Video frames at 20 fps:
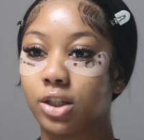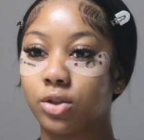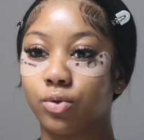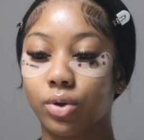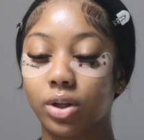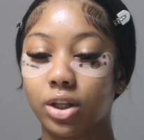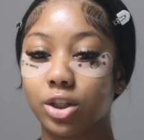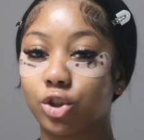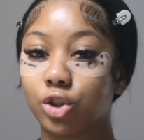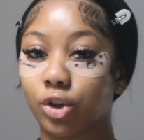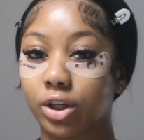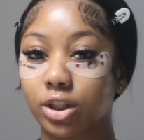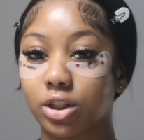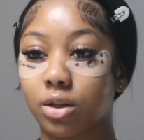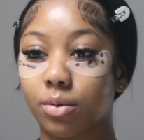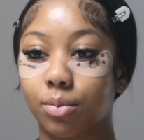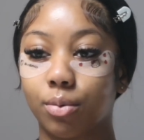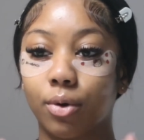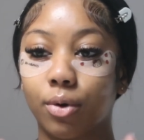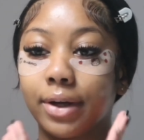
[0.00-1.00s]
It's really straight
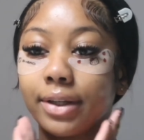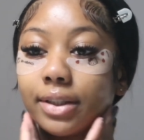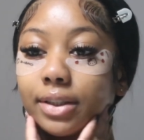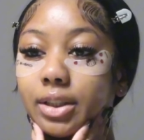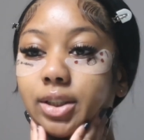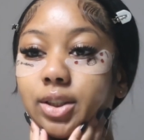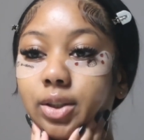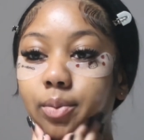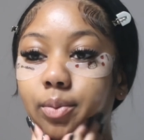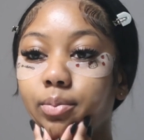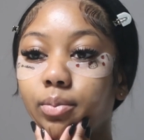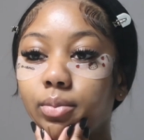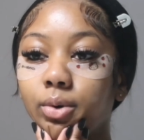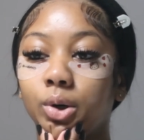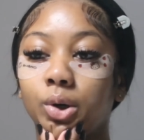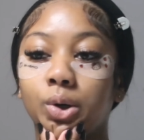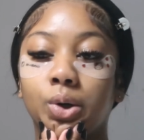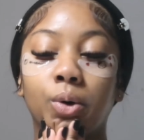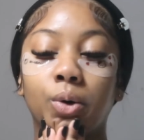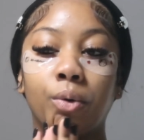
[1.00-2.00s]
to the point,
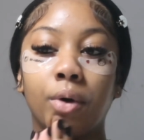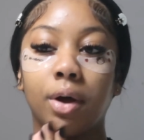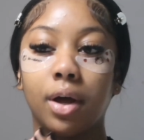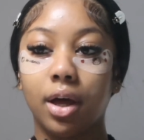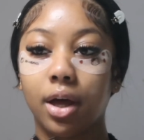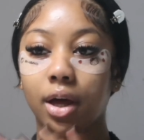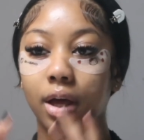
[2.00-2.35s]
simple.